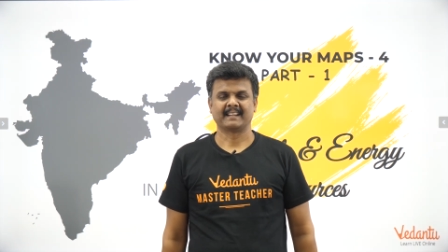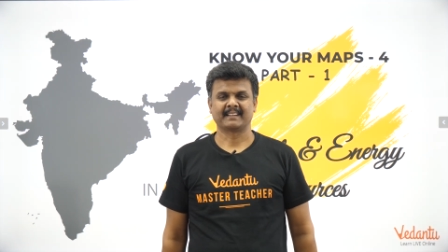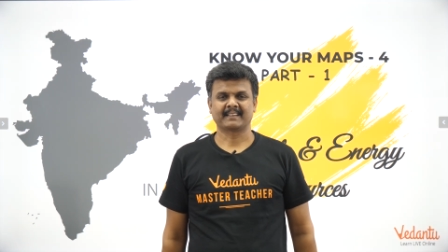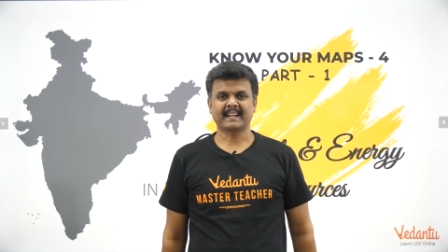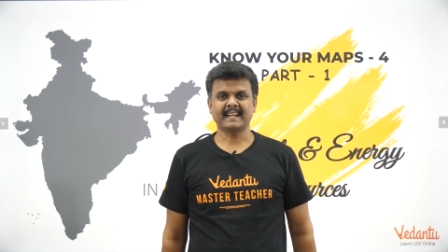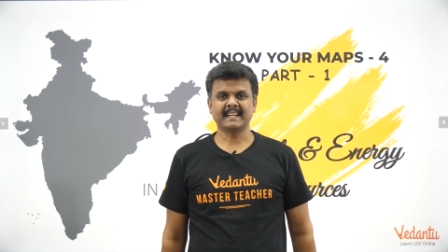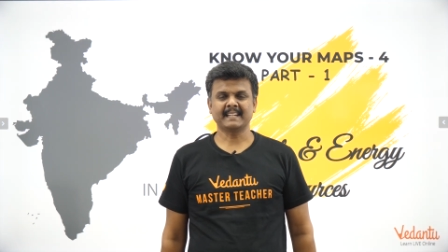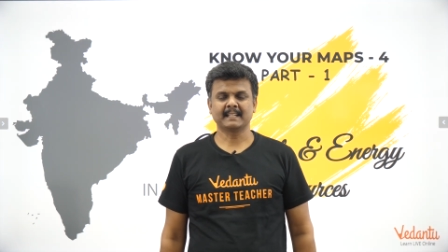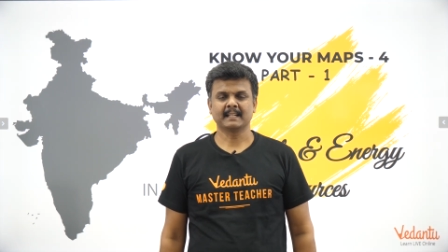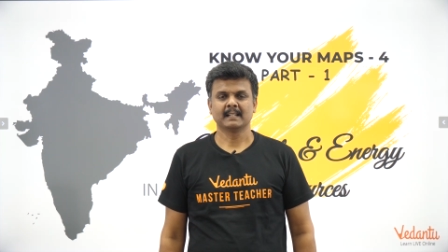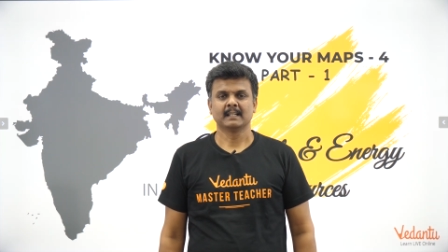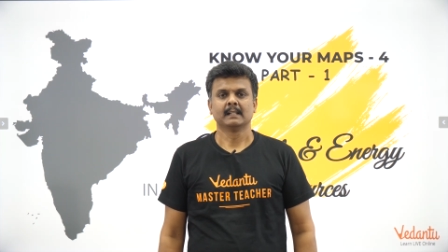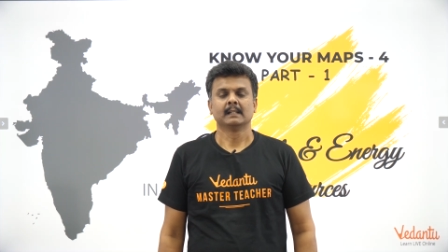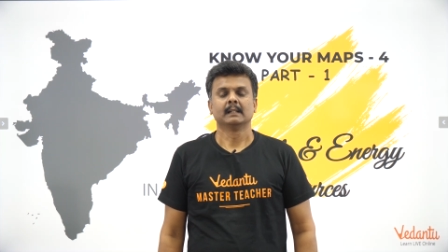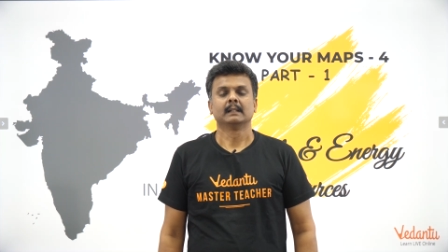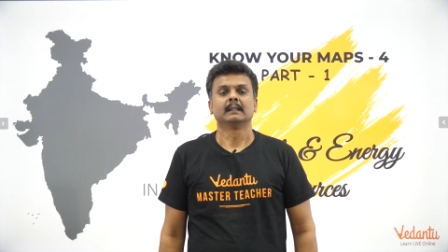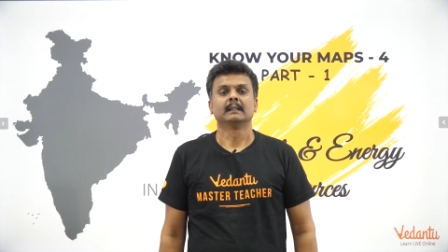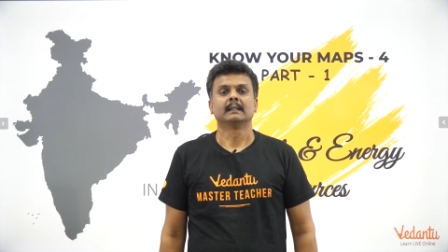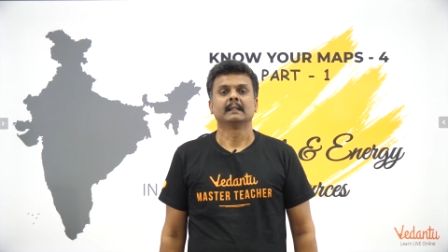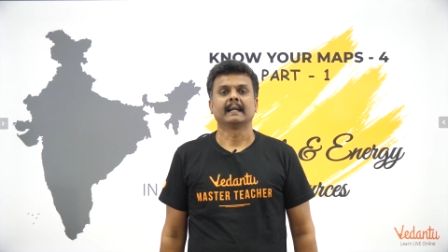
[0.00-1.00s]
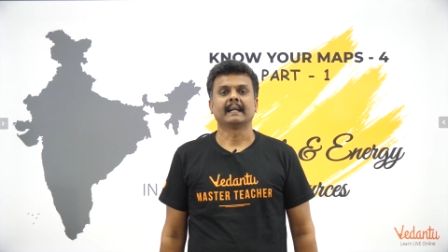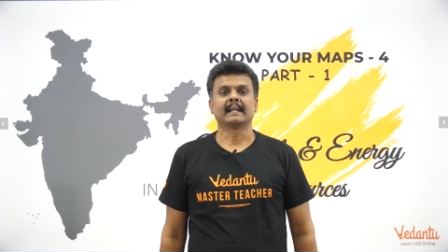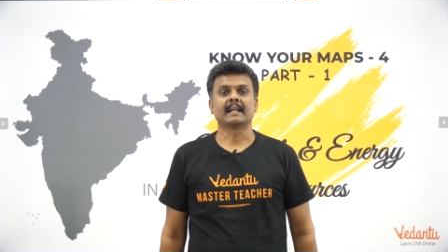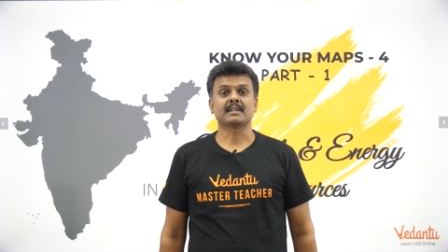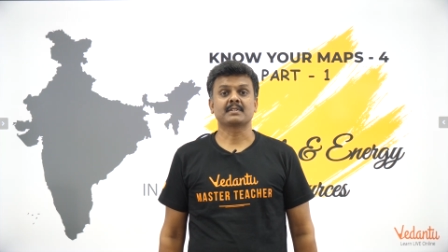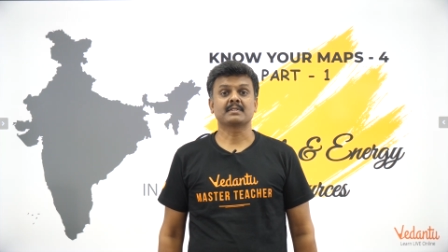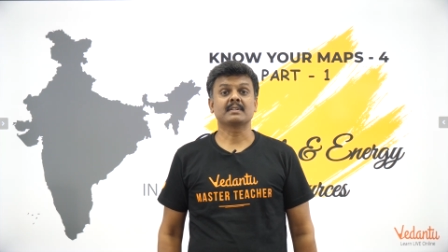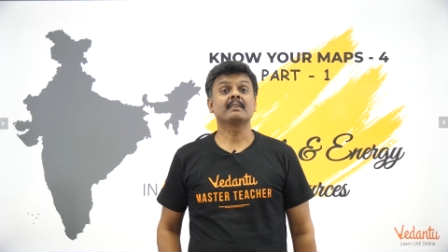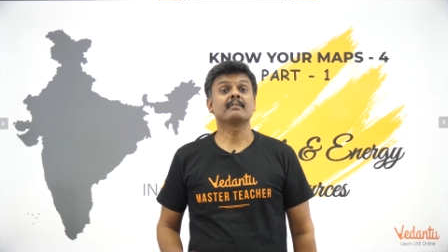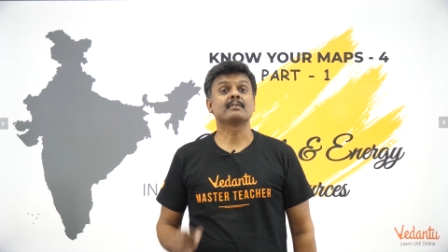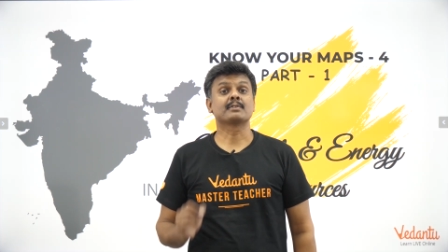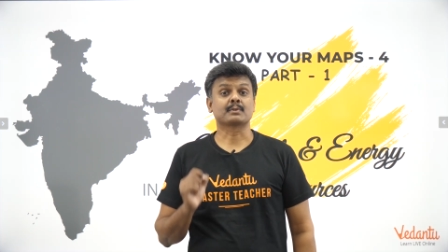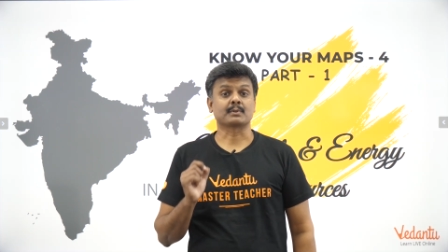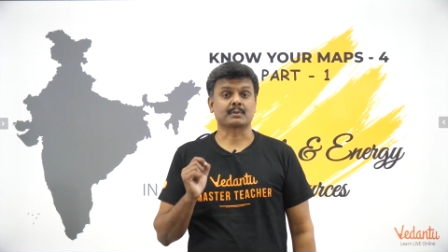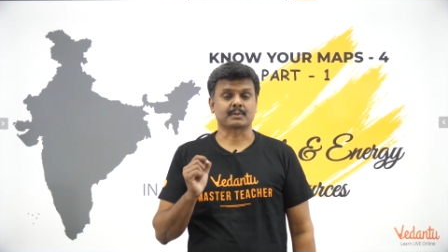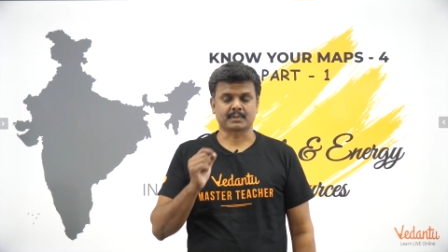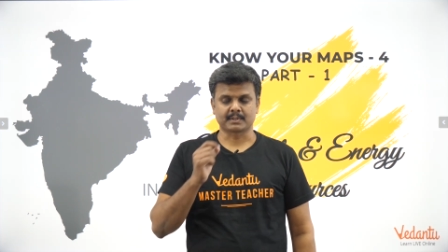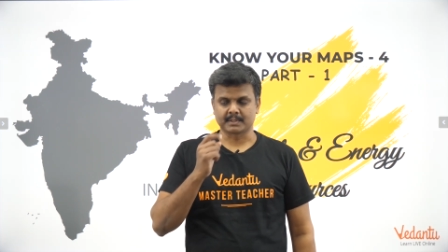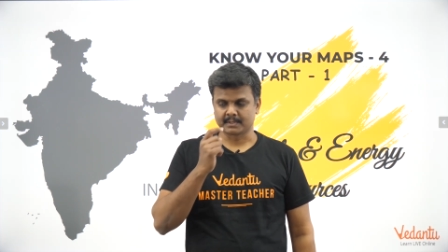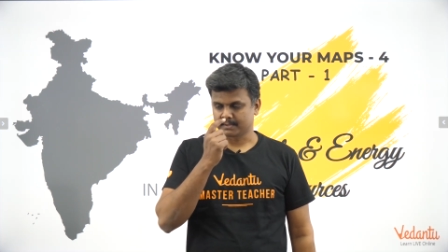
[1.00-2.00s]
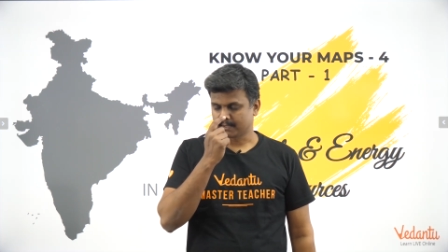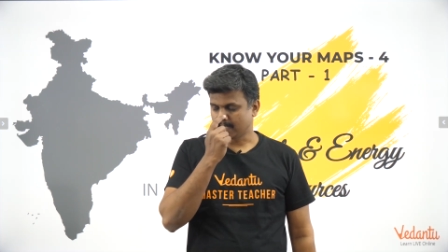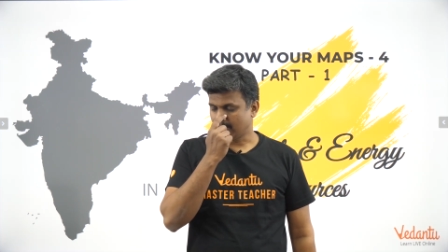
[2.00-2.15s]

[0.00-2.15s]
Right? Energy resources.